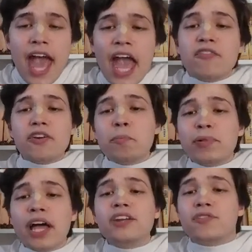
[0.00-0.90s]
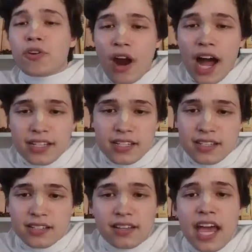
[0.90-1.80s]
Every blade of
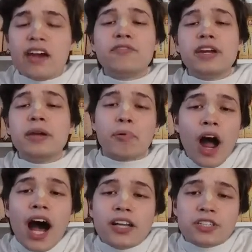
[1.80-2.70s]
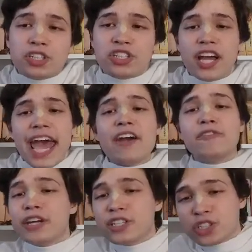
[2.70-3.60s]
grass, every branch,
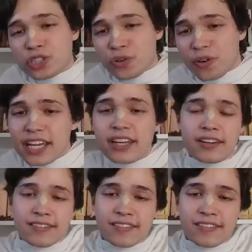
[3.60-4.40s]
every tree,